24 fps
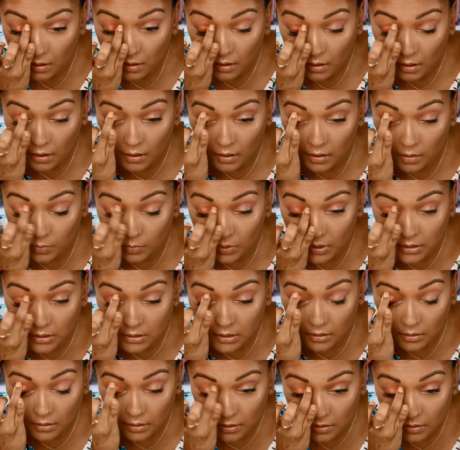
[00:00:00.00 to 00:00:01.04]
And I'm putting
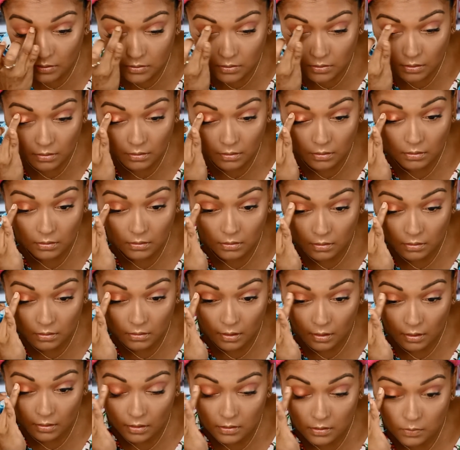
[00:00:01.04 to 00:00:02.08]
10 layers on.
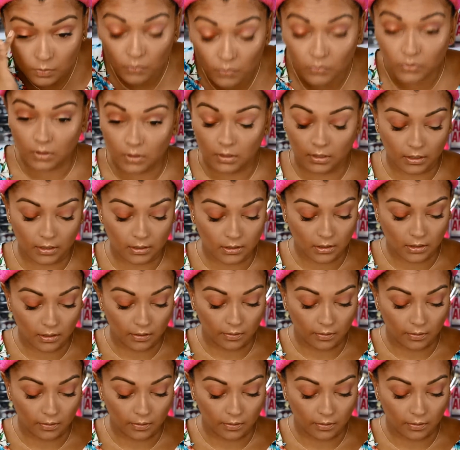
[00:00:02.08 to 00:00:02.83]
Okay, let's move to the next eye.